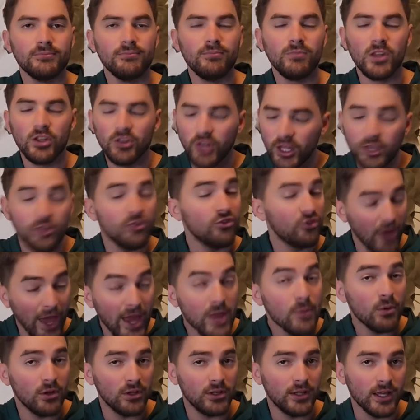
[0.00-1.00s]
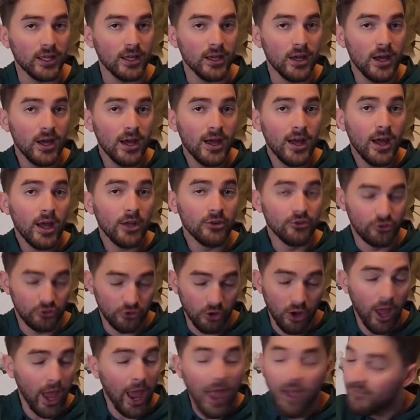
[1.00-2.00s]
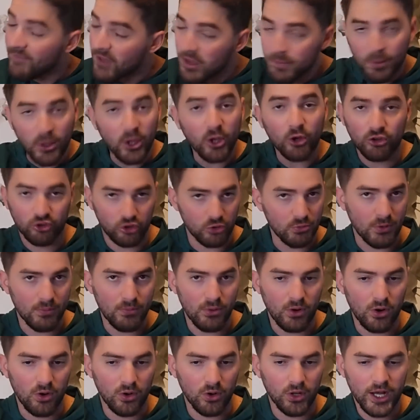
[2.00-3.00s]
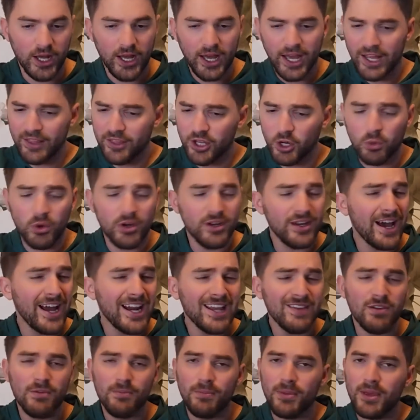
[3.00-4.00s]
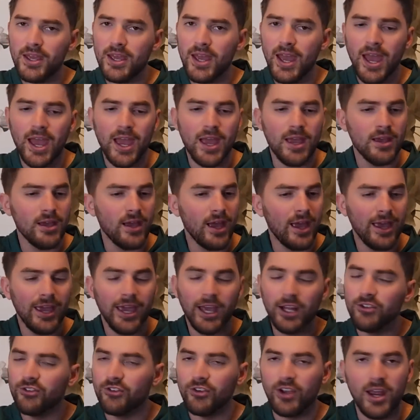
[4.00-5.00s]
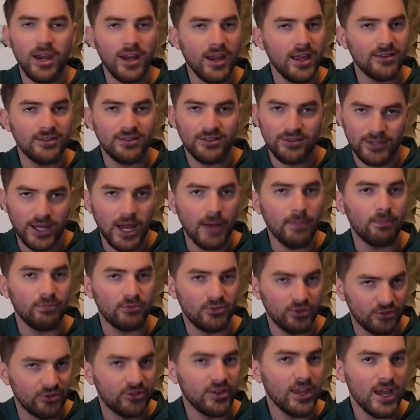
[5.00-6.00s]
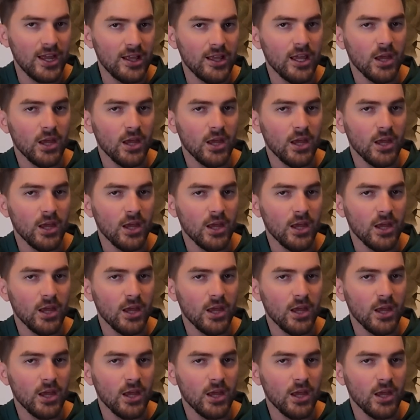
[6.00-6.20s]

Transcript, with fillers: like genuinely, do MVP or Super Bowl, there would not even be a hitch in his step to say he